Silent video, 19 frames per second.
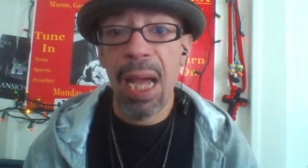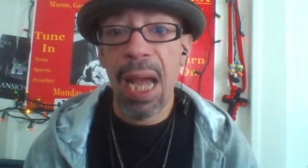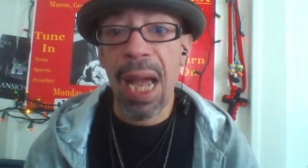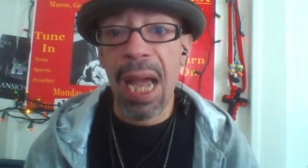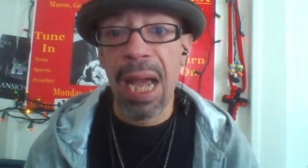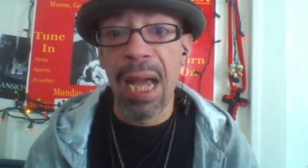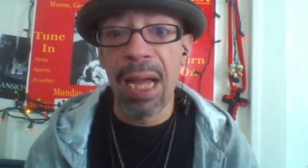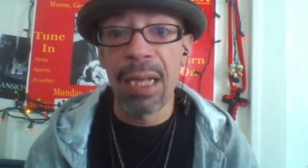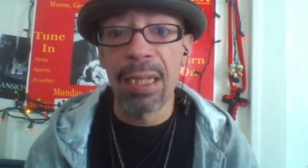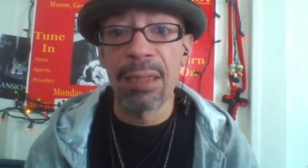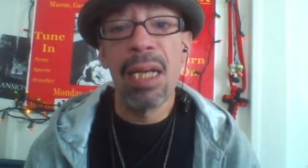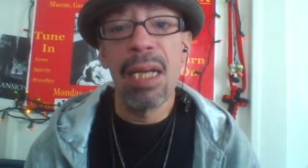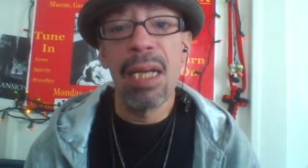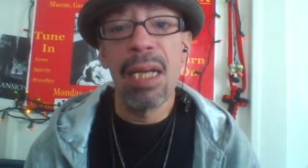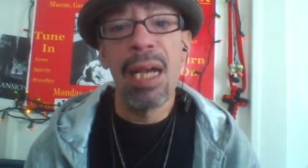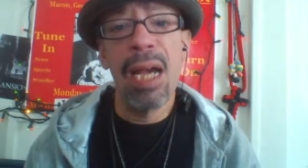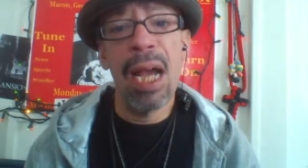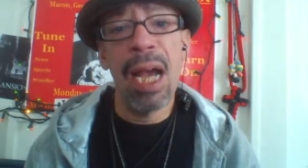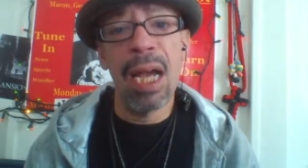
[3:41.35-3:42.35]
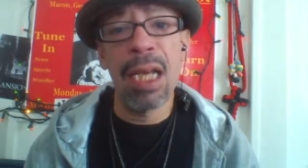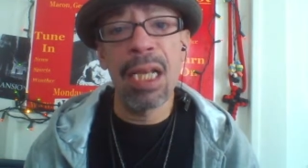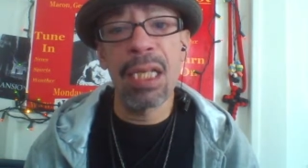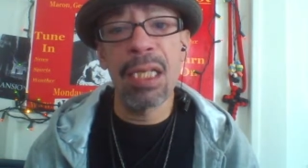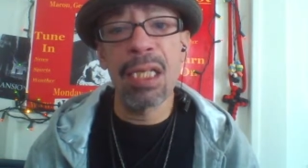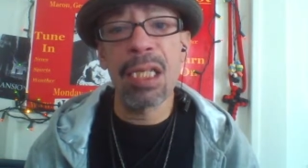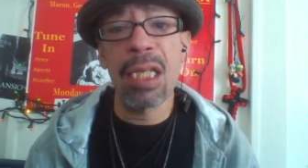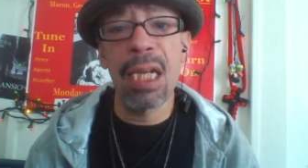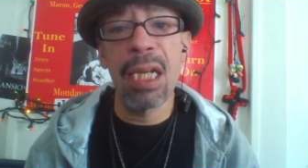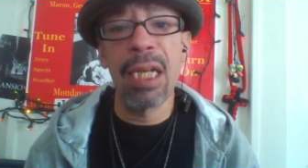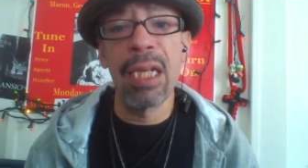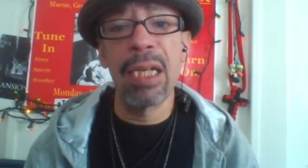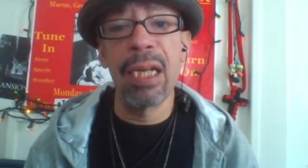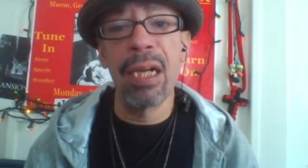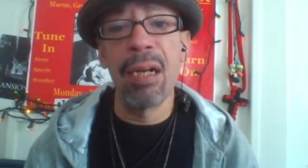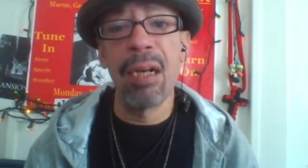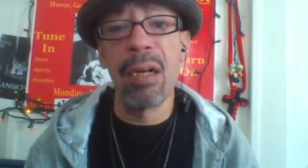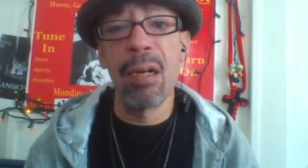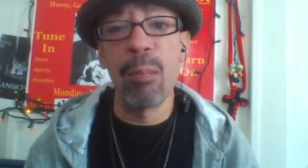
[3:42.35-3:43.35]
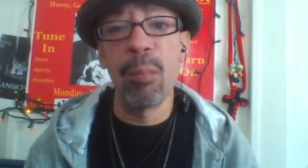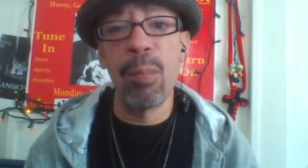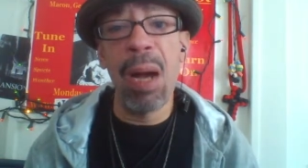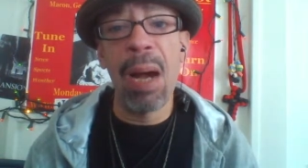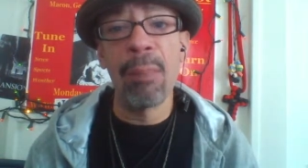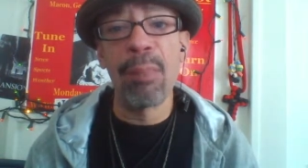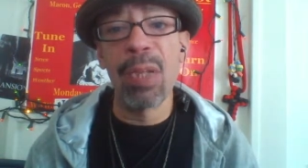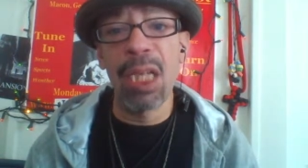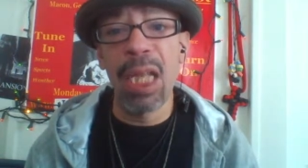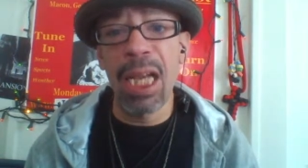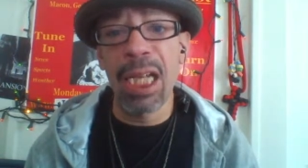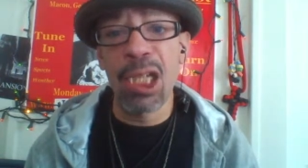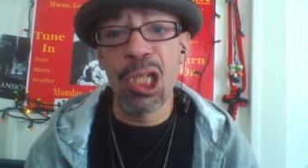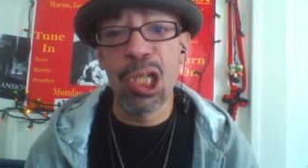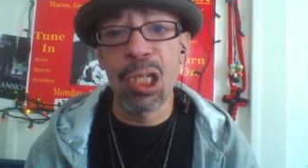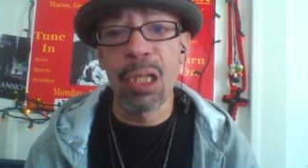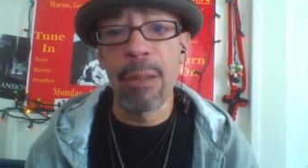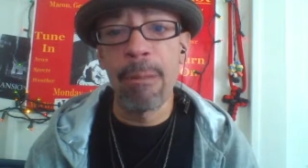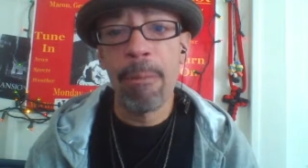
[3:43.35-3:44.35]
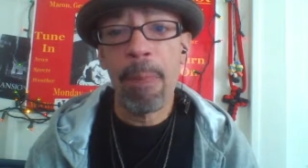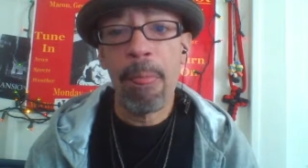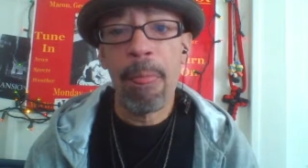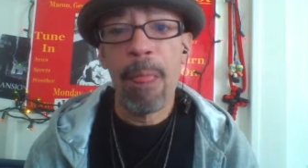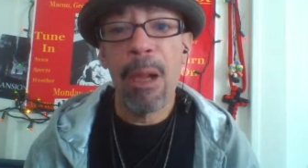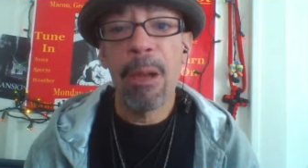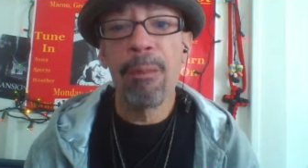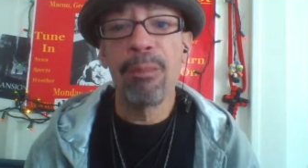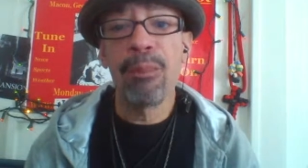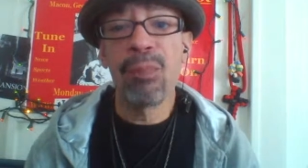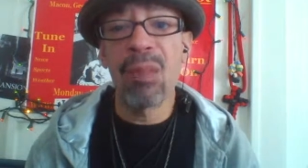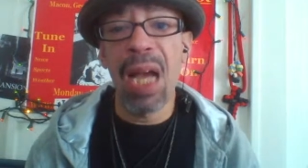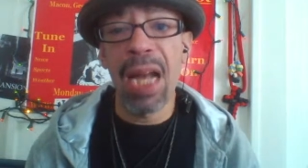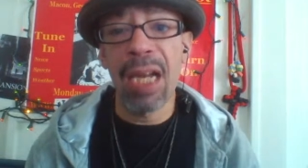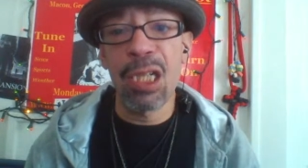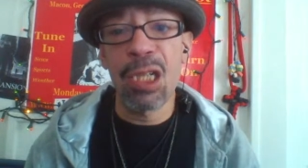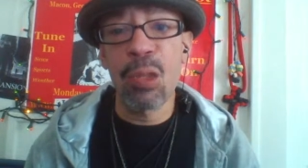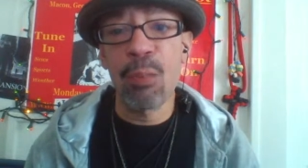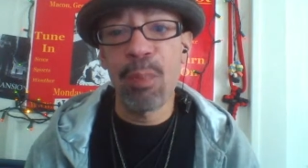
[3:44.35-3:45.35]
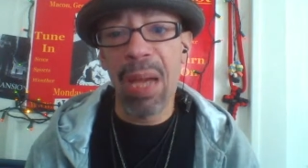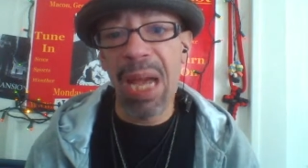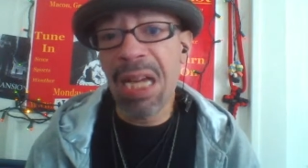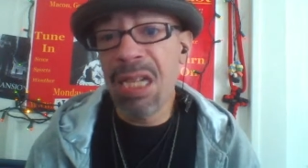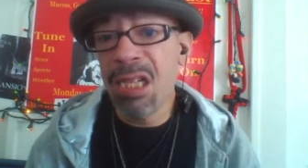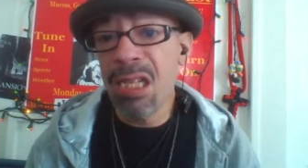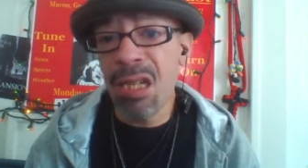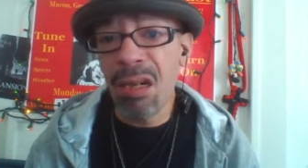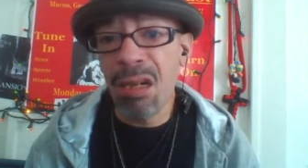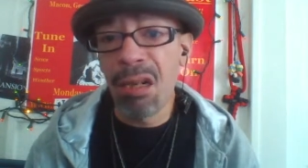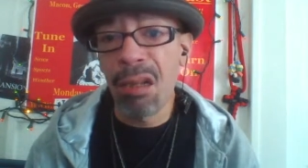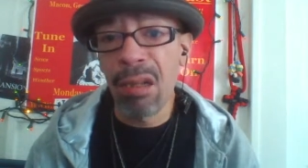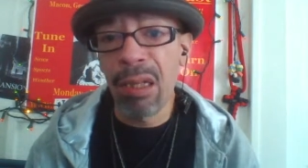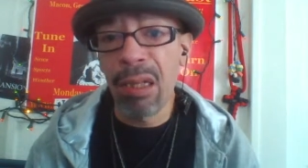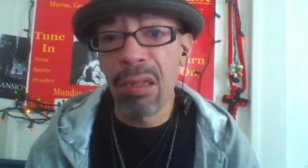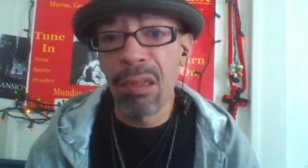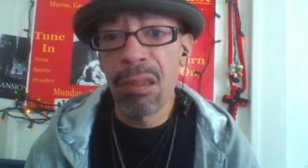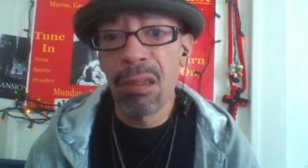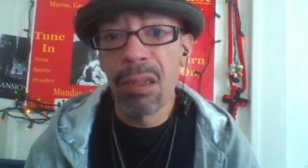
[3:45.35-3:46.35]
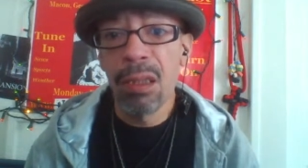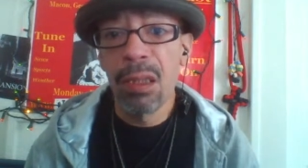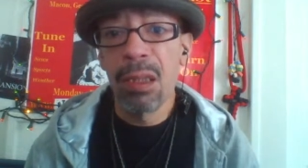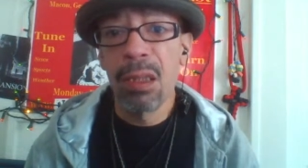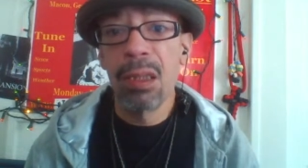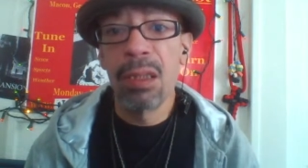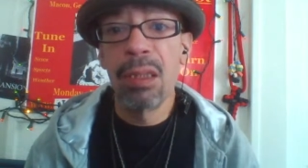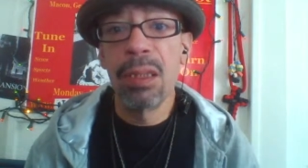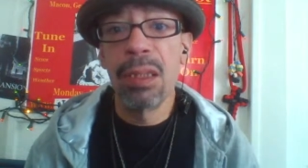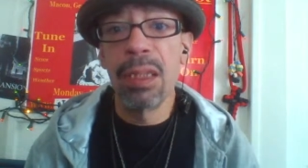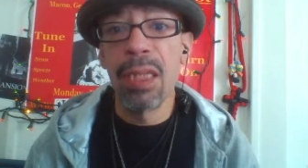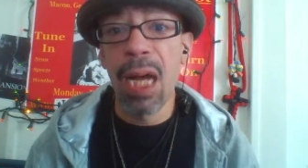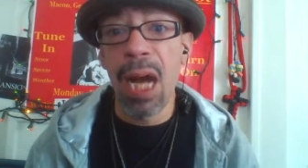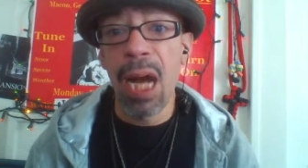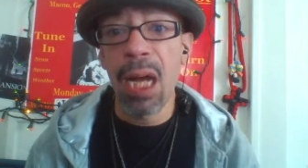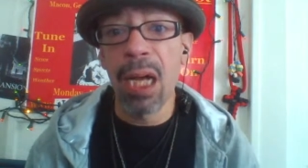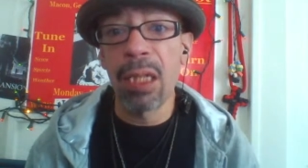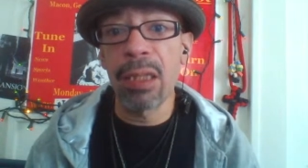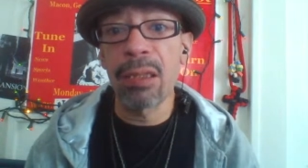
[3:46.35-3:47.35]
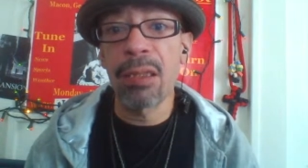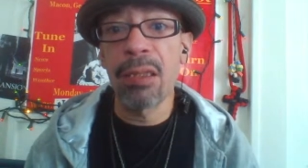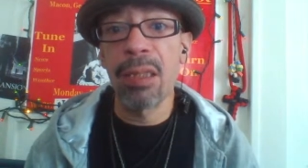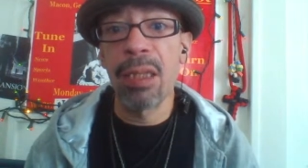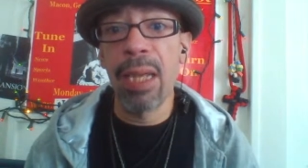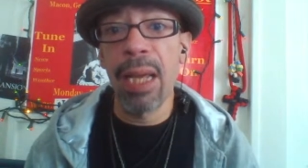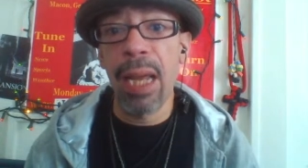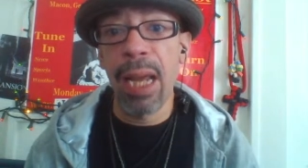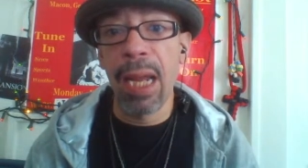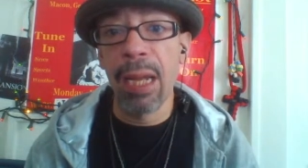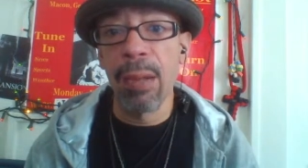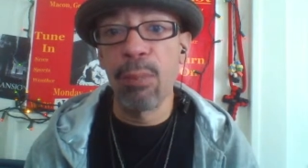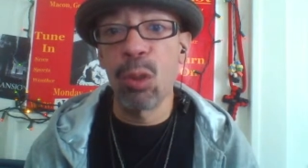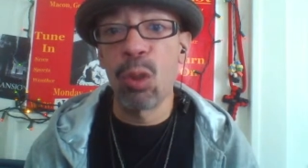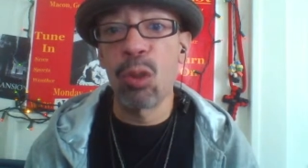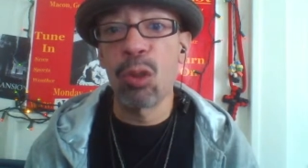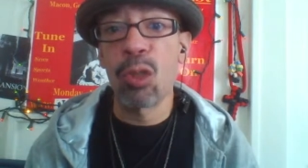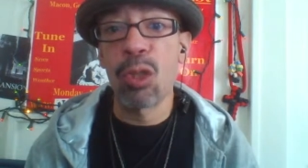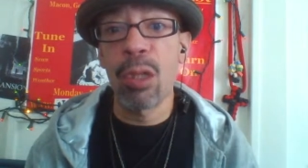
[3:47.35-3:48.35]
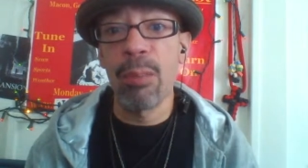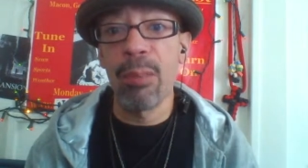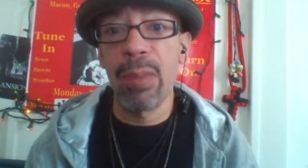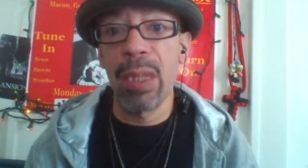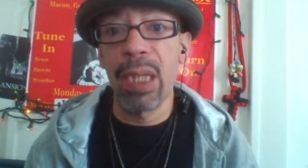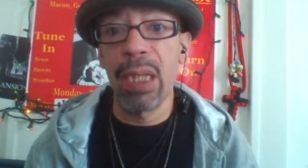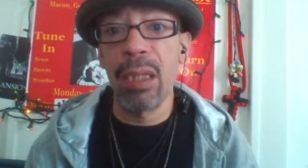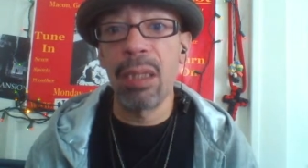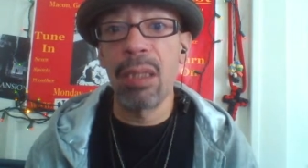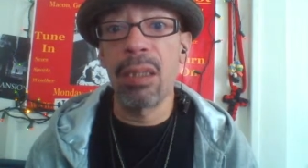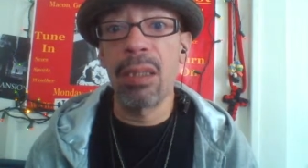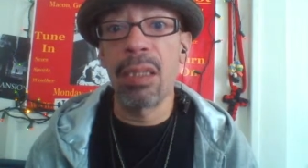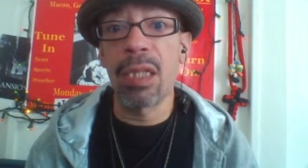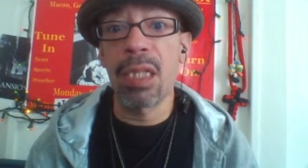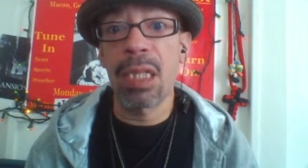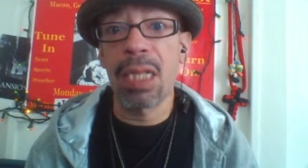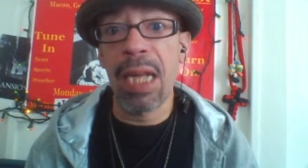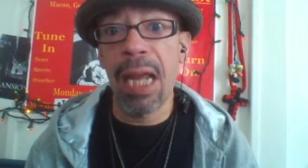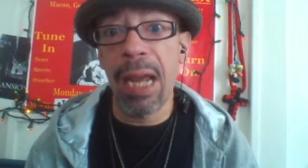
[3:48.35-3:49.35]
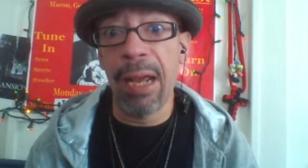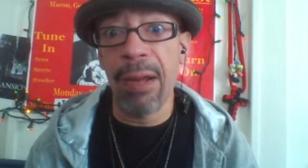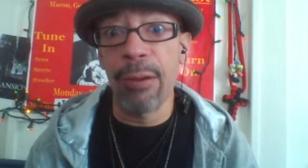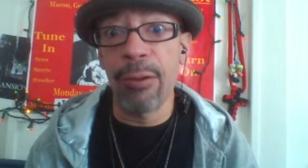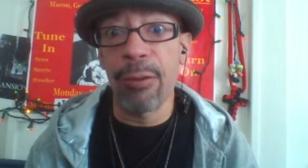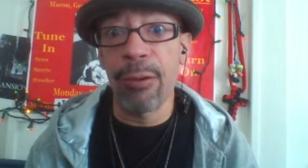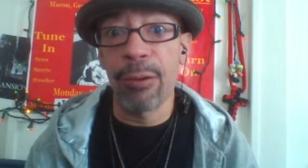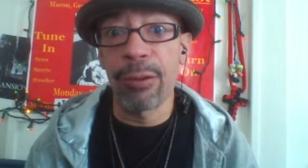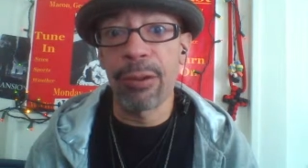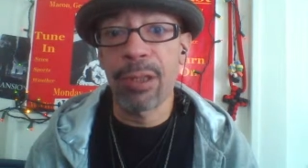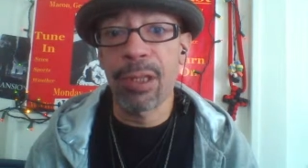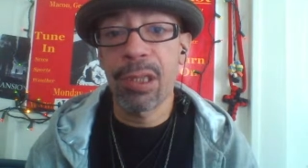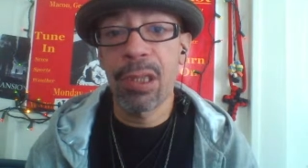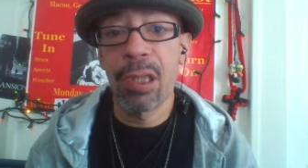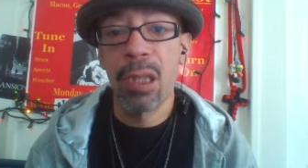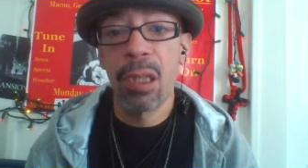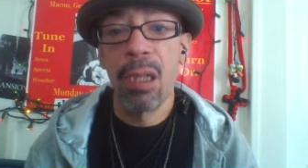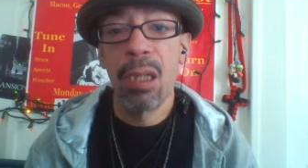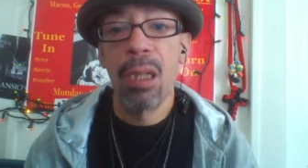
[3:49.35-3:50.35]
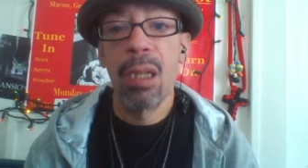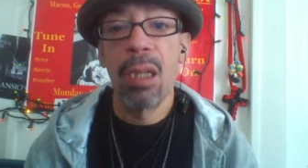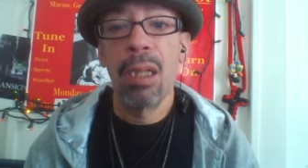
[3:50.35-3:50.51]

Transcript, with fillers: and has a uh, population that is basically not able to meet the standards